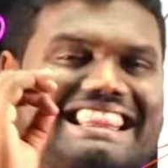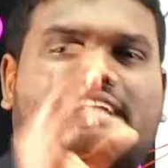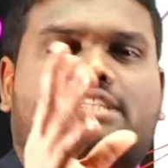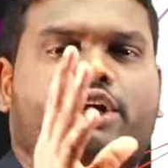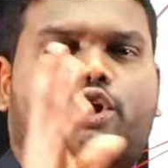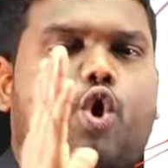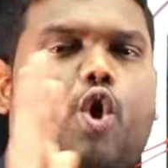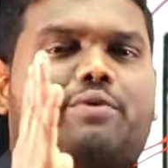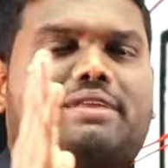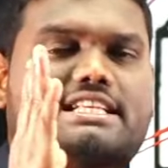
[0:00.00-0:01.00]
That's it.
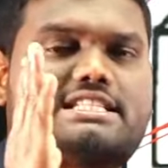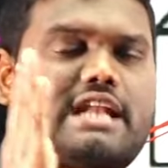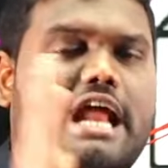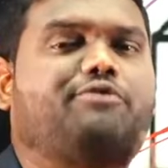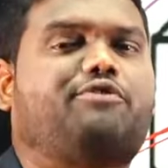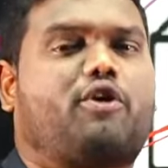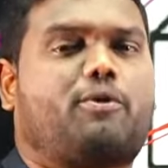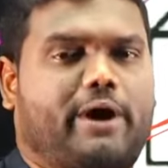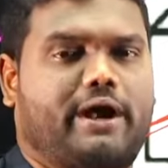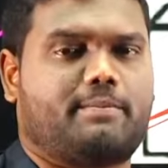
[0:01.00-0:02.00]
Go with this
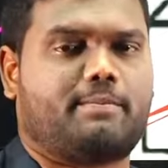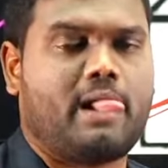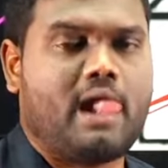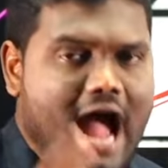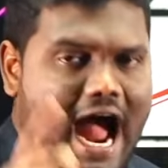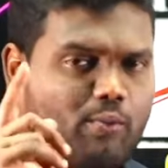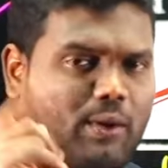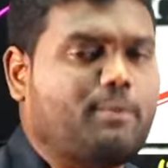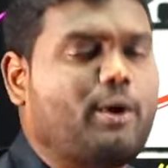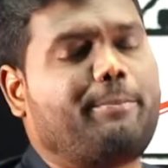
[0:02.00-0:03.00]
straightforward point. And
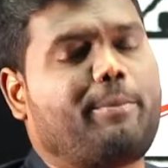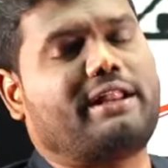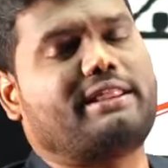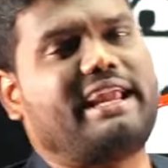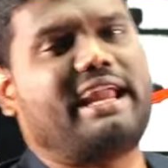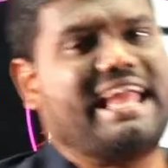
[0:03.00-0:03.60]
one more important thing,